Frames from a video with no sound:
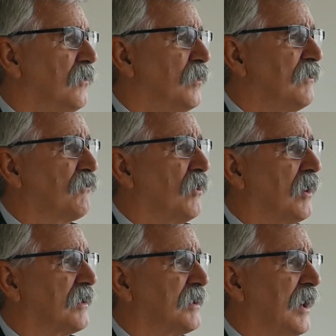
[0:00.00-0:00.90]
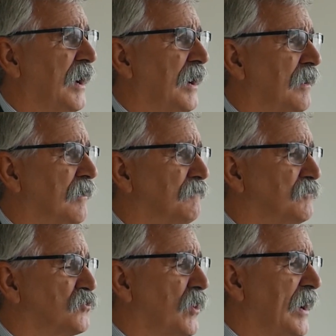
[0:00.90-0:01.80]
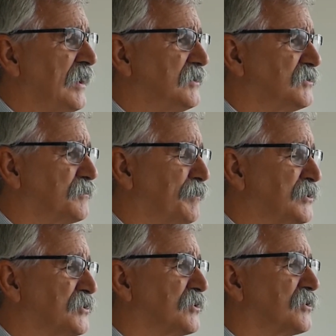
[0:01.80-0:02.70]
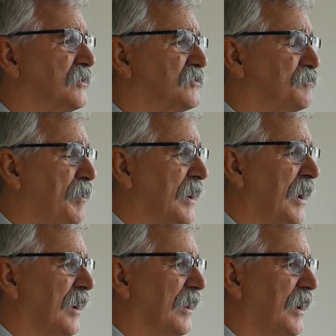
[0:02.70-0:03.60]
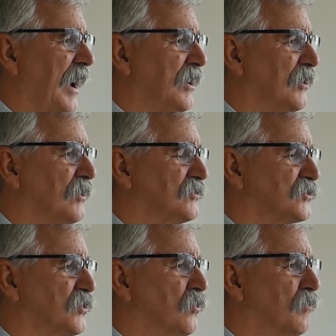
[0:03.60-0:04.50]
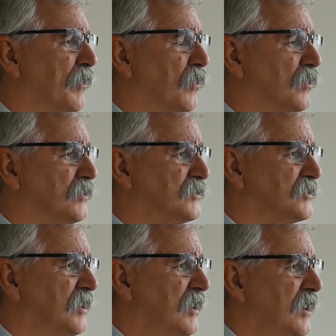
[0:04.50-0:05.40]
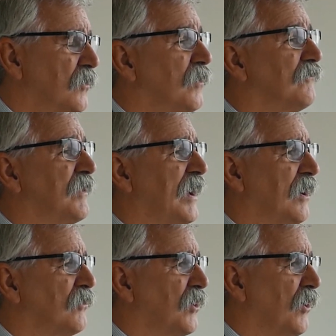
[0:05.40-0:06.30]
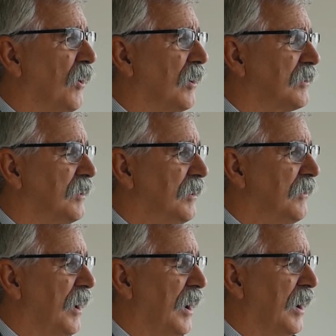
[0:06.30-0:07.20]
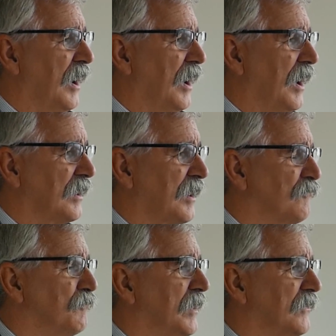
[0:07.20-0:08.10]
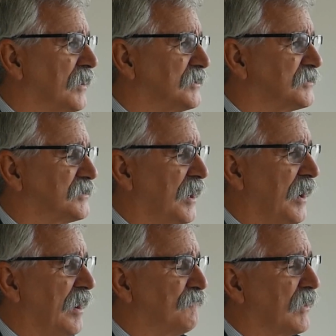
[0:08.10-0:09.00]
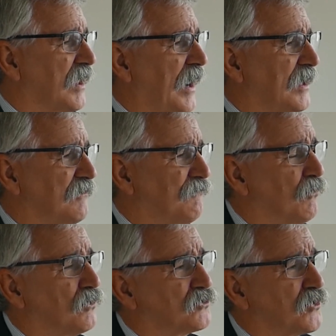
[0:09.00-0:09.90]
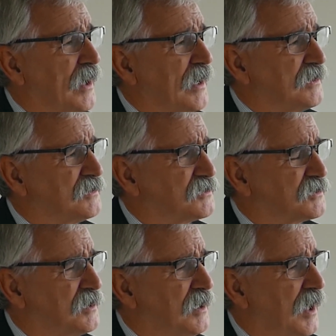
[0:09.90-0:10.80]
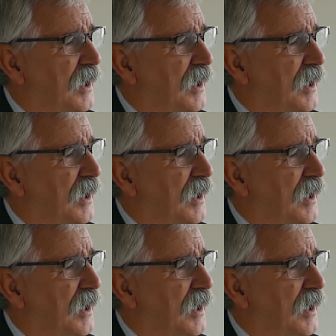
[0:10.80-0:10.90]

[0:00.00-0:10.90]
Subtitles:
We've got trans positions being allocated on school boards. We've now got a government that's advocating for a trans